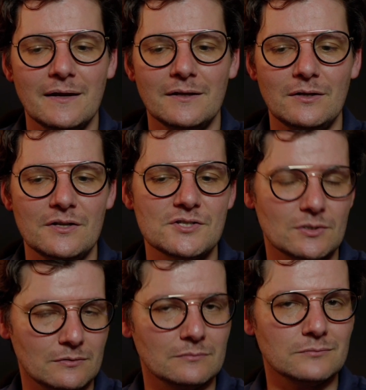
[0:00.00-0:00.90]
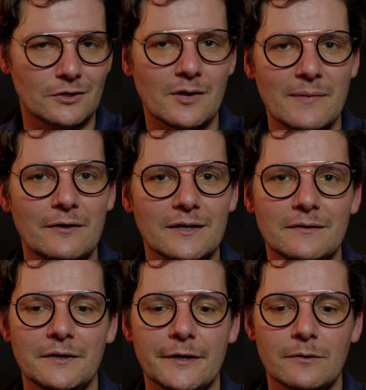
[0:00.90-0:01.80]
You need to learn about it.
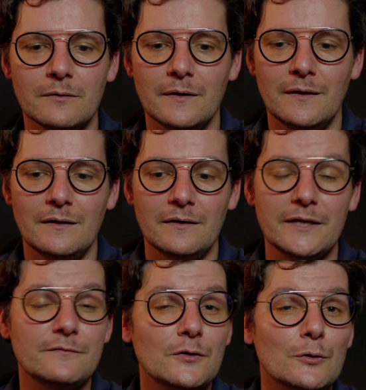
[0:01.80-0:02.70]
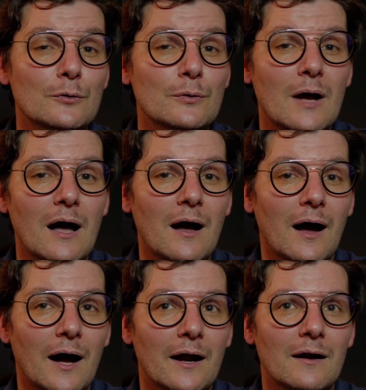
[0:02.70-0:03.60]
If you
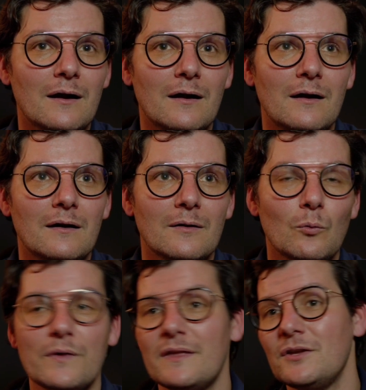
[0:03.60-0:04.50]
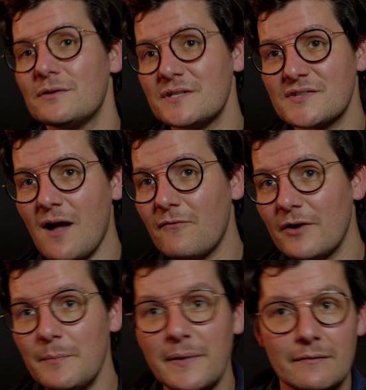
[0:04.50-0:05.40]
are within your
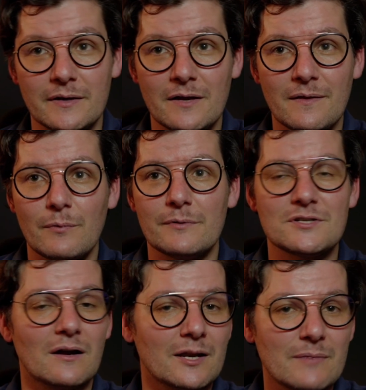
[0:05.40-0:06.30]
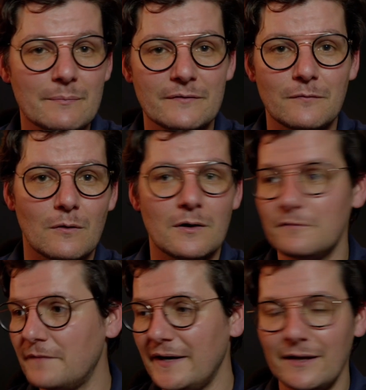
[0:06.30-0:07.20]
discovery period that we were talking about before,
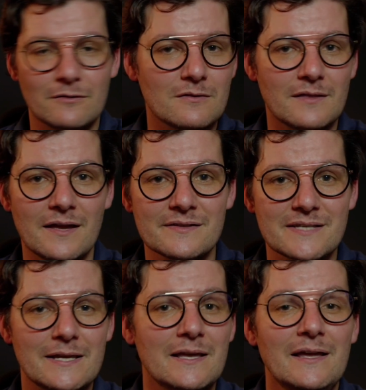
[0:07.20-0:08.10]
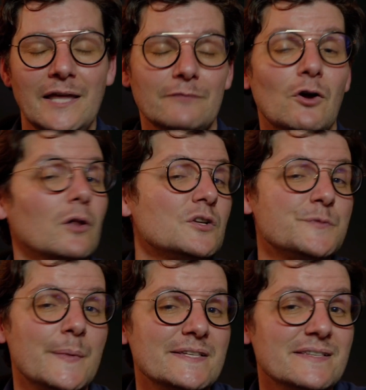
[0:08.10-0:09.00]
of finding other things, if color
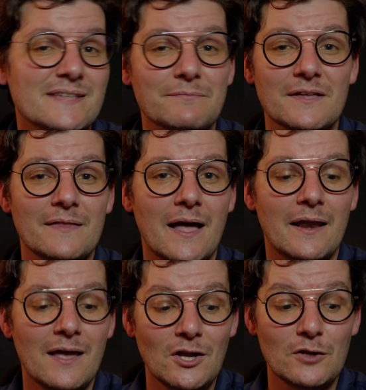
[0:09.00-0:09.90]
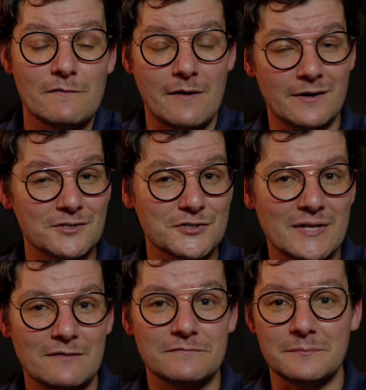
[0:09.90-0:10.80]
space is something that you're very
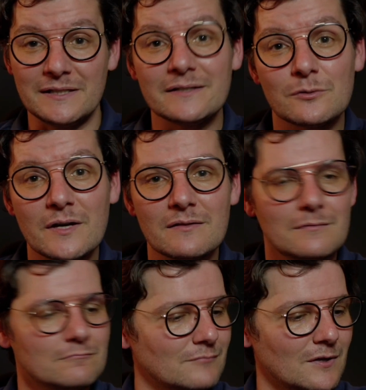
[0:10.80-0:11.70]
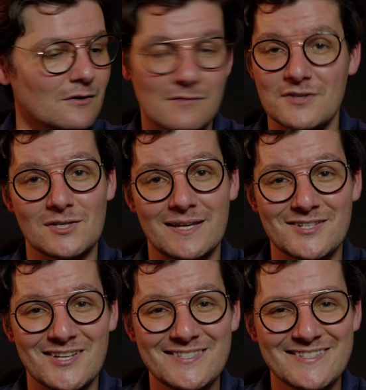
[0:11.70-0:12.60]
interested and familiar with,
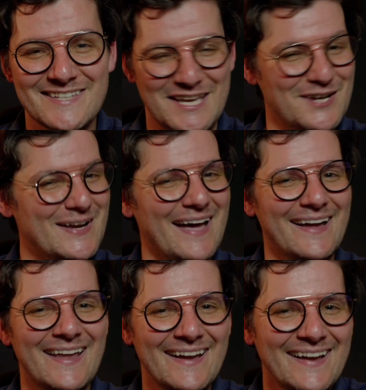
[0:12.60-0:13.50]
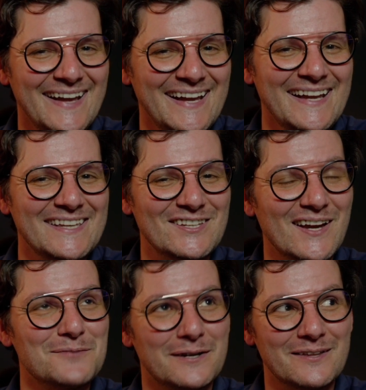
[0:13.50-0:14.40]
congratulations, you
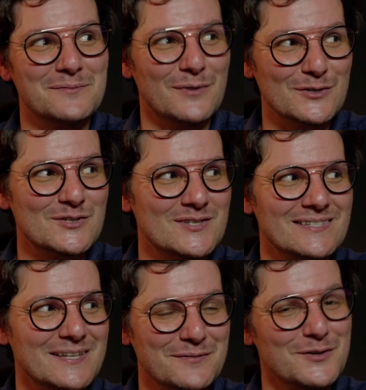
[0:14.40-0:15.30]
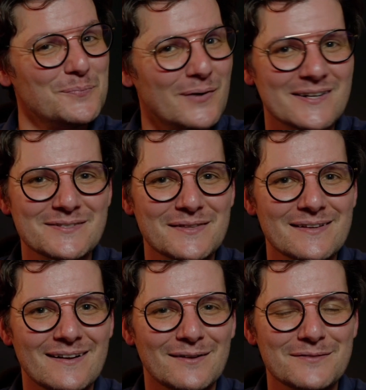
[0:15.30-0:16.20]
got one of the most difficult parts of
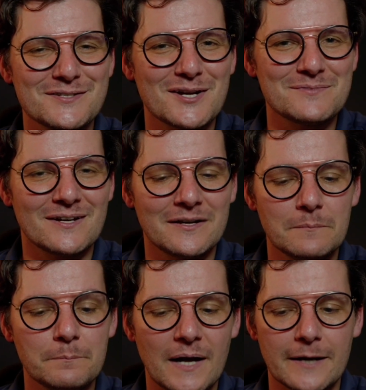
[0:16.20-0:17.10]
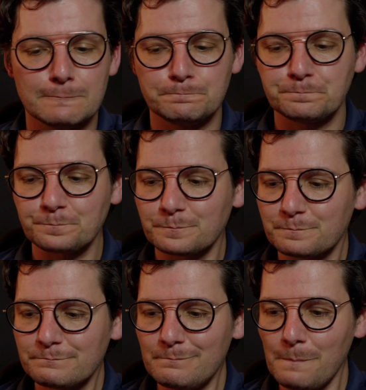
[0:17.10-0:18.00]
the job done. But
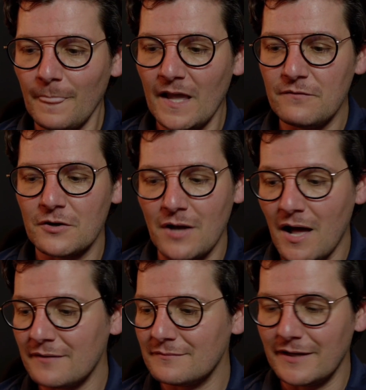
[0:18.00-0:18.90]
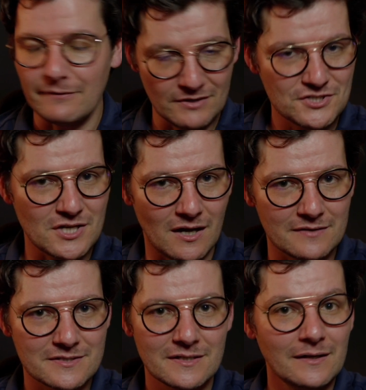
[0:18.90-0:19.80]
if you're not, give it a shot.